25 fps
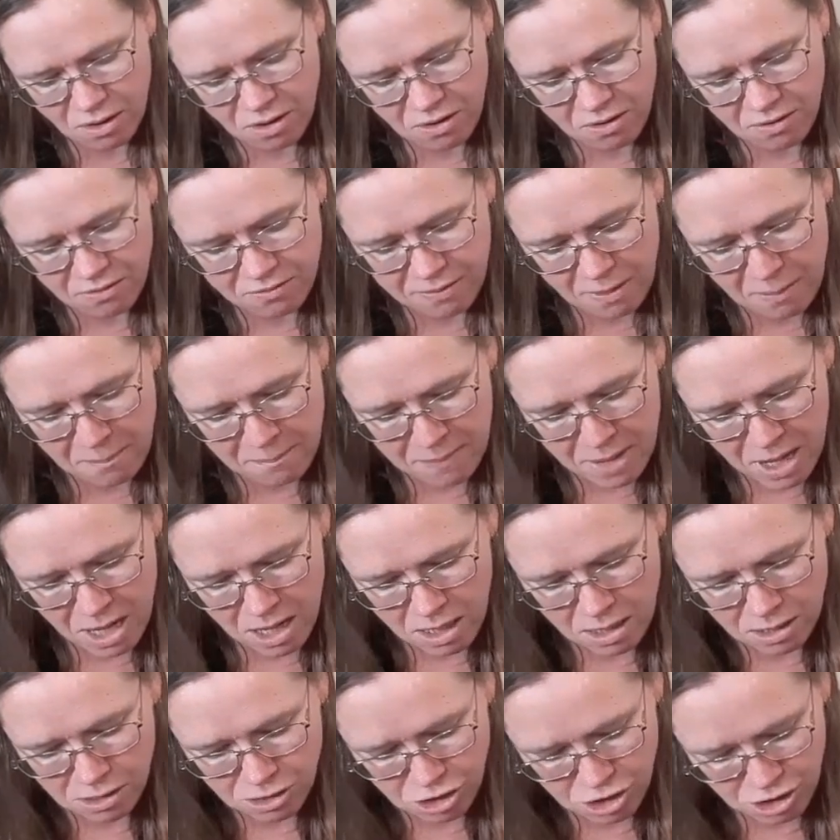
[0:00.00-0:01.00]
of
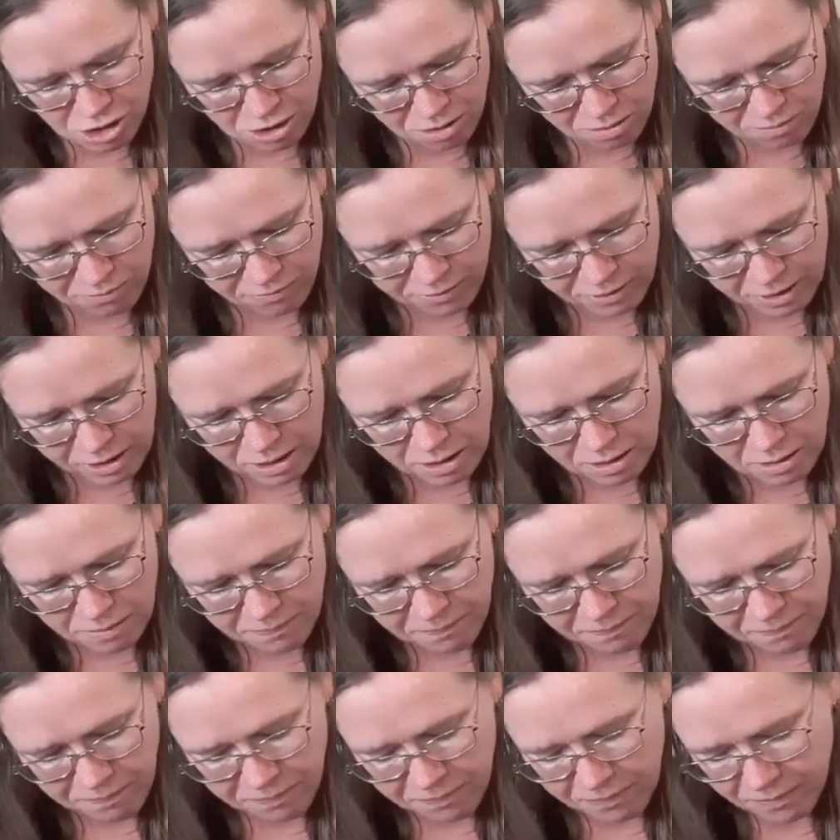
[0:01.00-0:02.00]
March, hopefully,
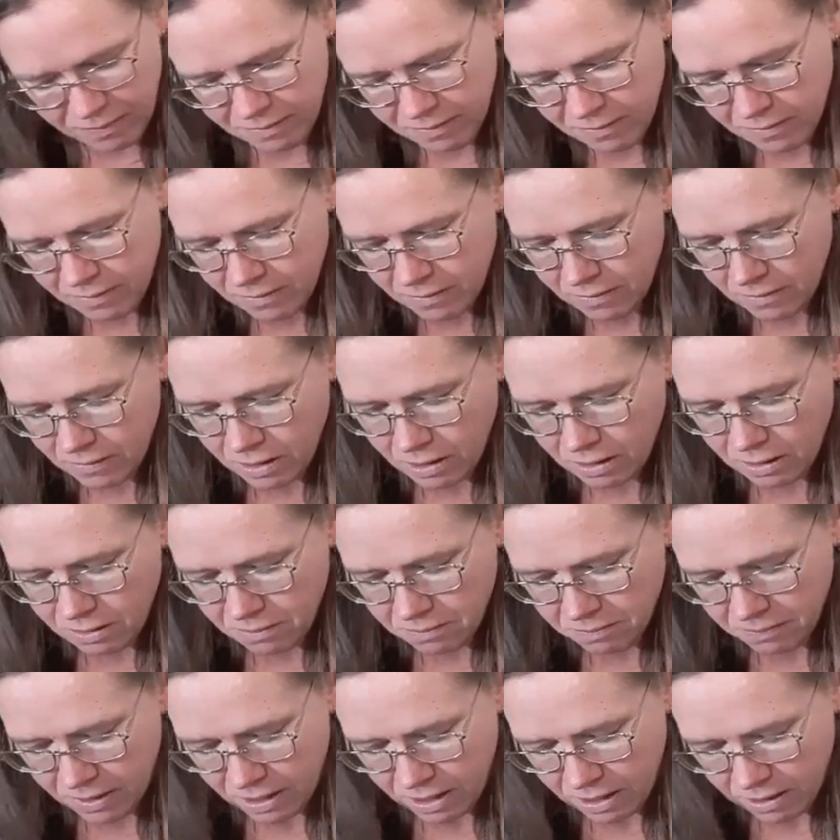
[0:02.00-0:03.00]

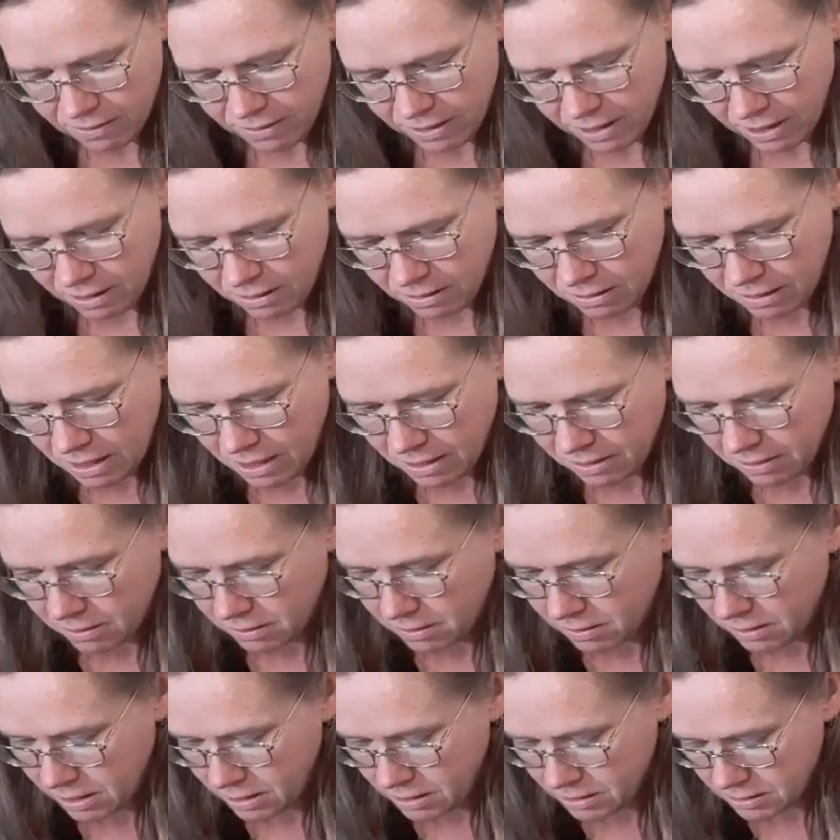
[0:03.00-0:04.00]
barring other
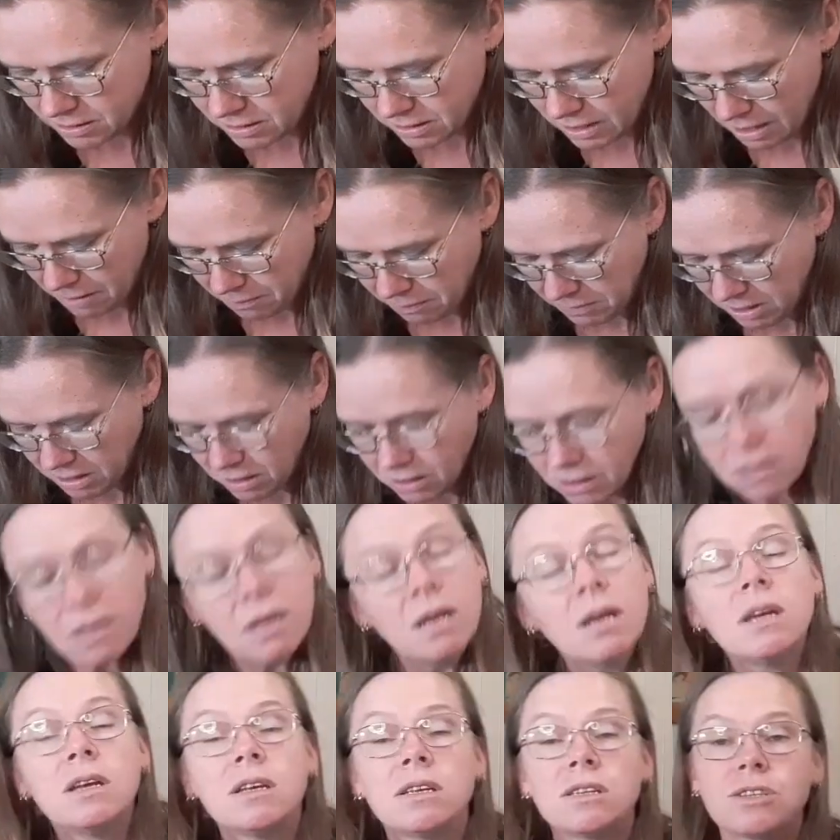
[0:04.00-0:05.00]
things happening.
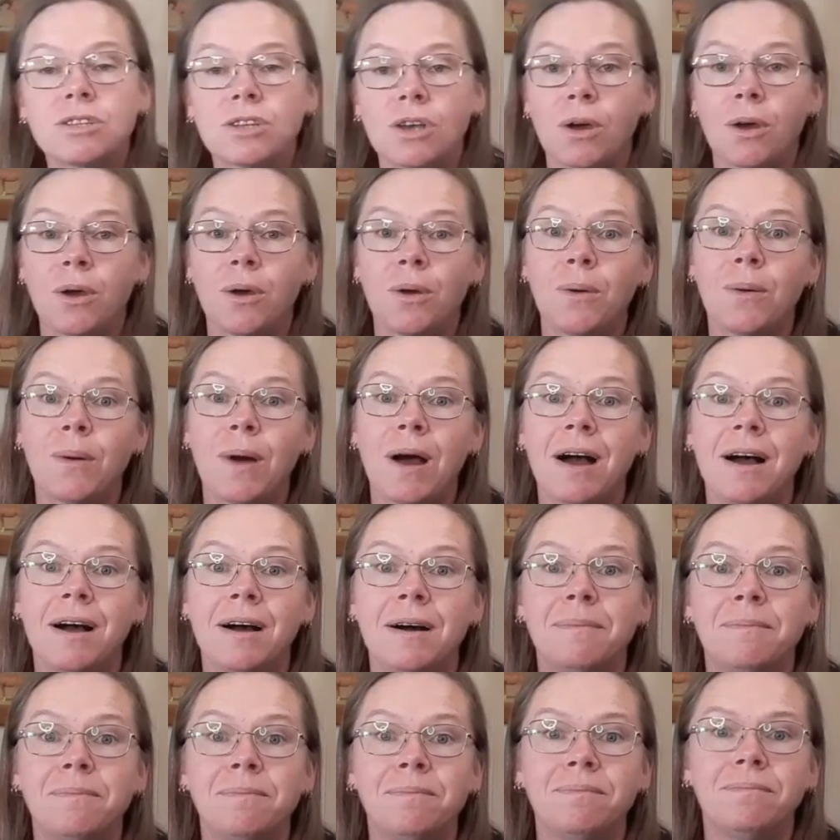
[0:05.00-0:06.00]
So
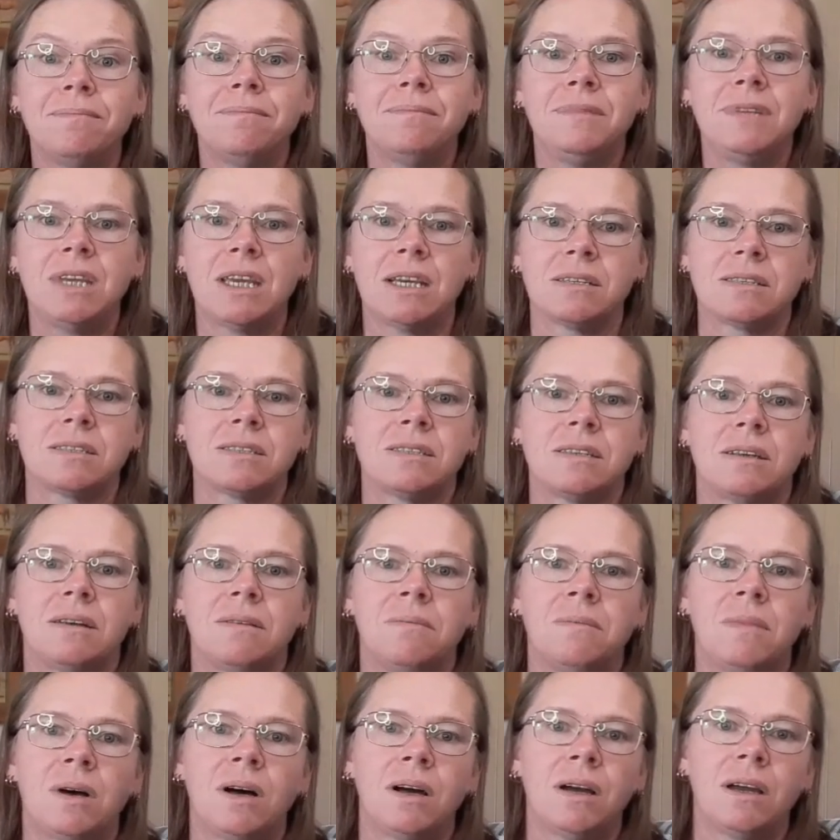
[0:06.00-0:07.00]
yes,
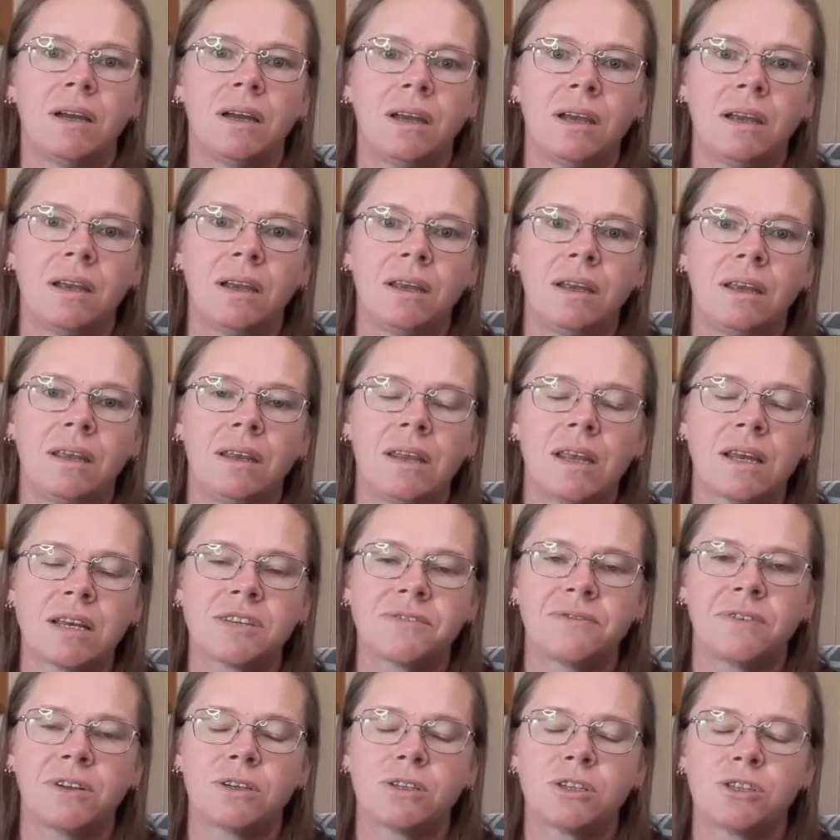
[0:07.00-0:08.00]
my
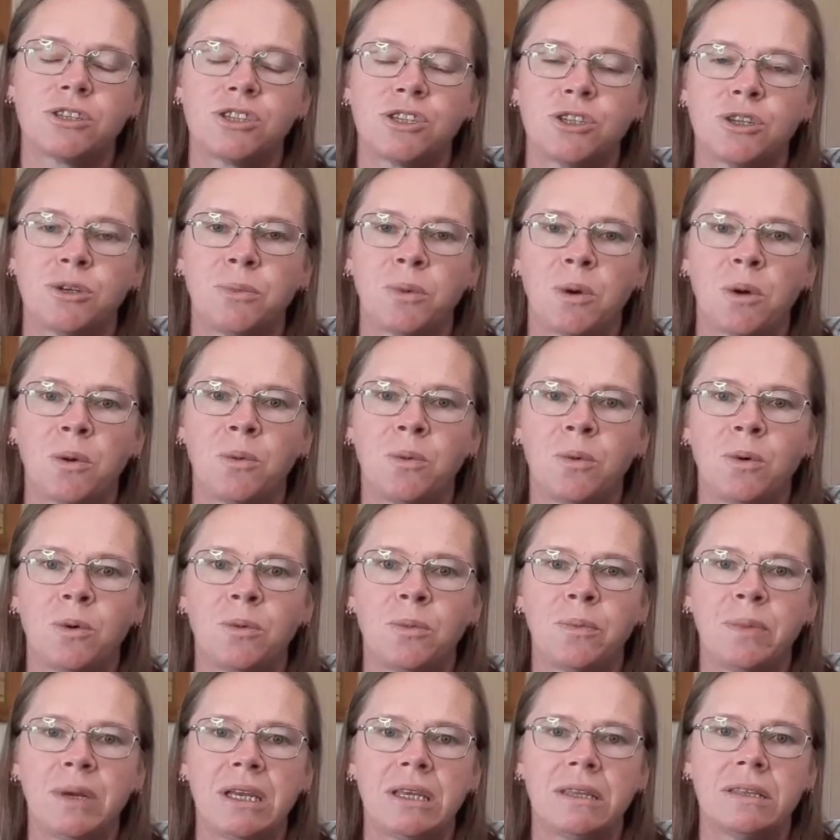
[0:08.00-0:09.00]
next Flosstube
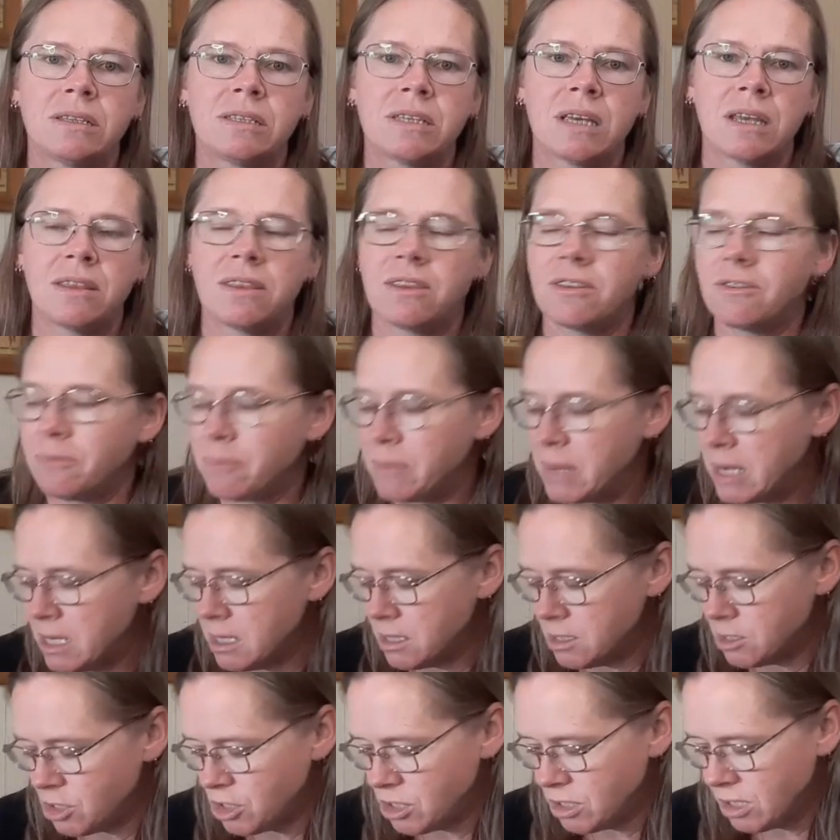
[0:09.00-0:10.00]
will be the 10th of
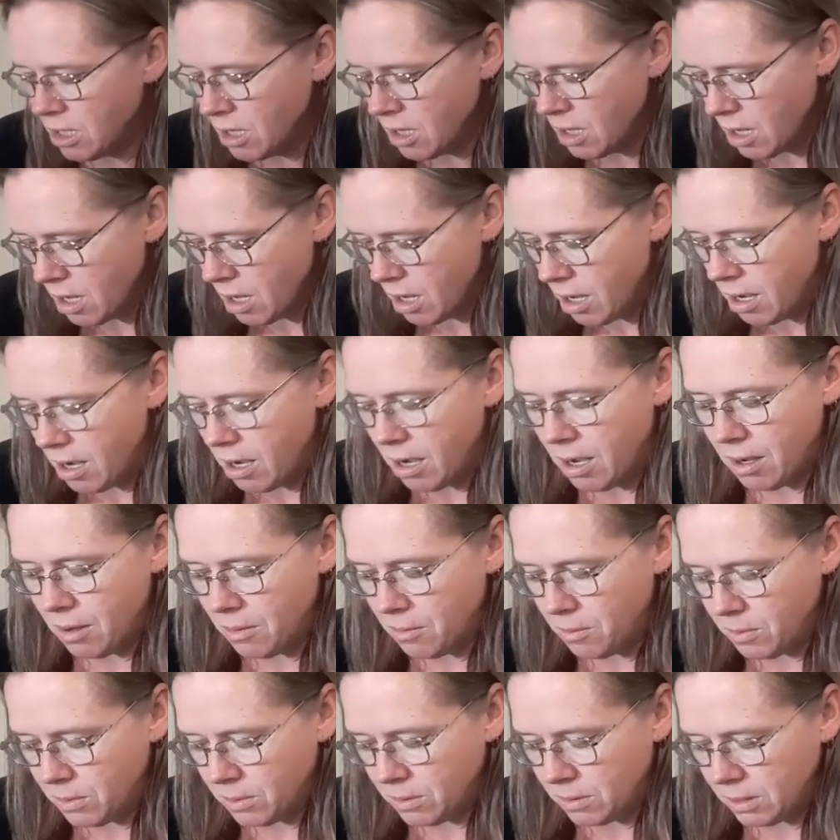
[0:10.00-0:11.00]
March. I
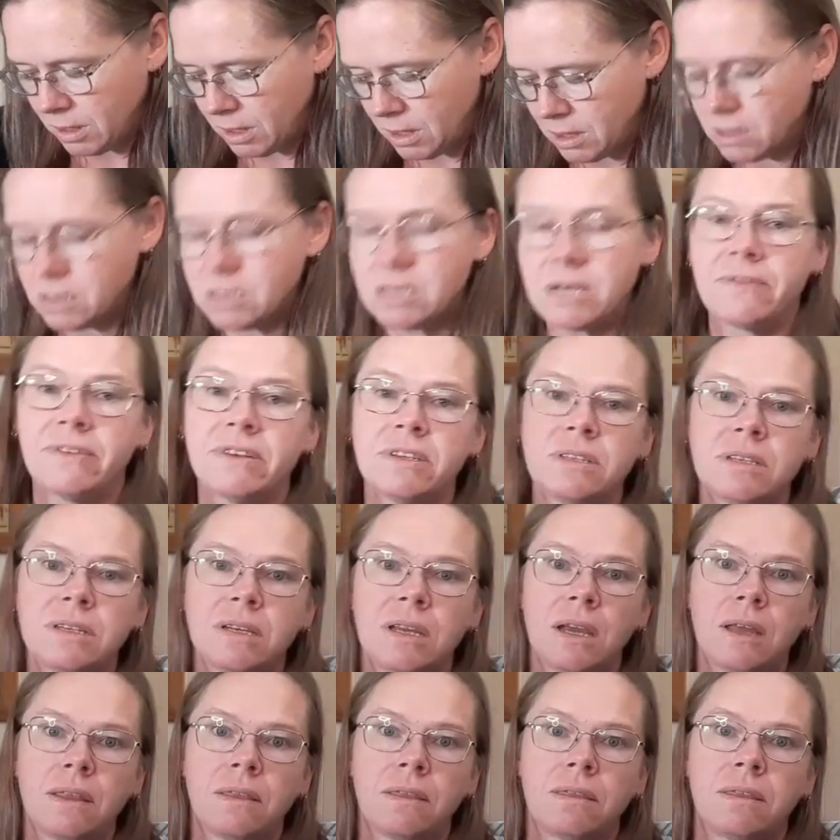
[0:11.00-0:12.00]
will endeavour to
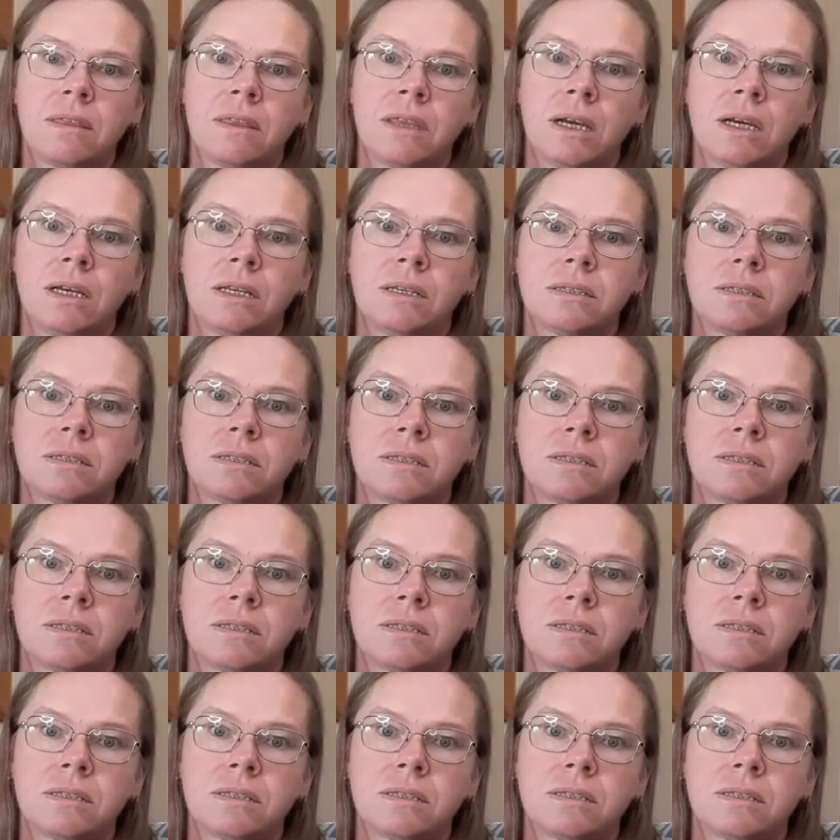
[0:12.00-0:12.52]
get that